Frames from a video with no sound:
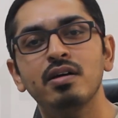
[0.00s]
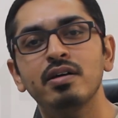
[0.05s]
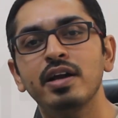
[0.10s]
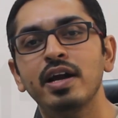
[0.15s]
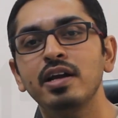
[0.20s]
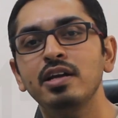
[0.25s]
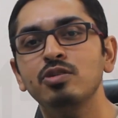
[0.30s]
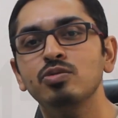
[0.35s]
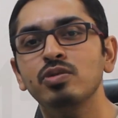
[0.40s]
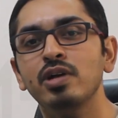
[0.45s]

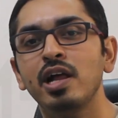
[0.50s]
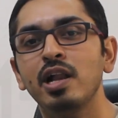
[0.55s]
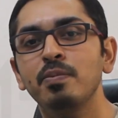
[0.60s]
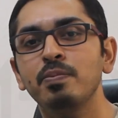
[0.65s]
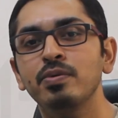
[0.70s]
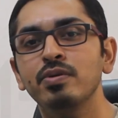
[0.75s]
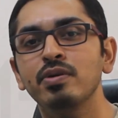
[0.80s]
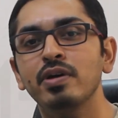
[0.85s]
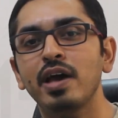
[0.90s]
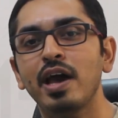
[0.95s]
ready to
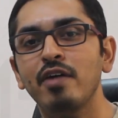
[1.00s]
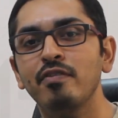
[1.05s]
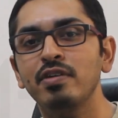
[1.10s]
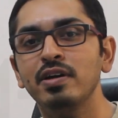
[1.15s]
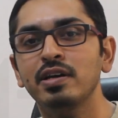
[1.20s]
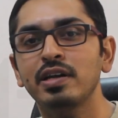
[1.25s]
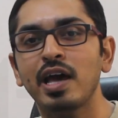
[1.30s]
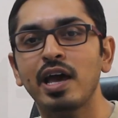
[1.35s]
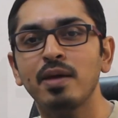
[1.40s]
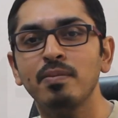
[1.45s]
help you
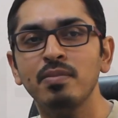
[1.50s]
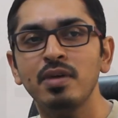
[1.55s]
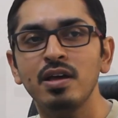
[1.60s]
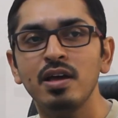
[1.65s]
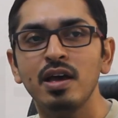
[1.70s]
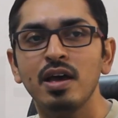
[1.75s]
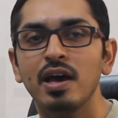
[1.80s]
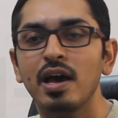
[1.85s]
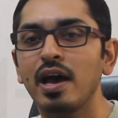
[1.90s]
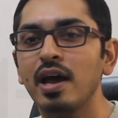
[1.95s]
every time,
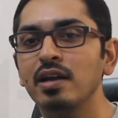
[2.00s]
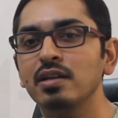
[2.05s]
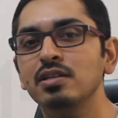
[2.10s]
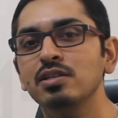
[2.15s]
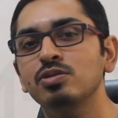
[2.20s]
and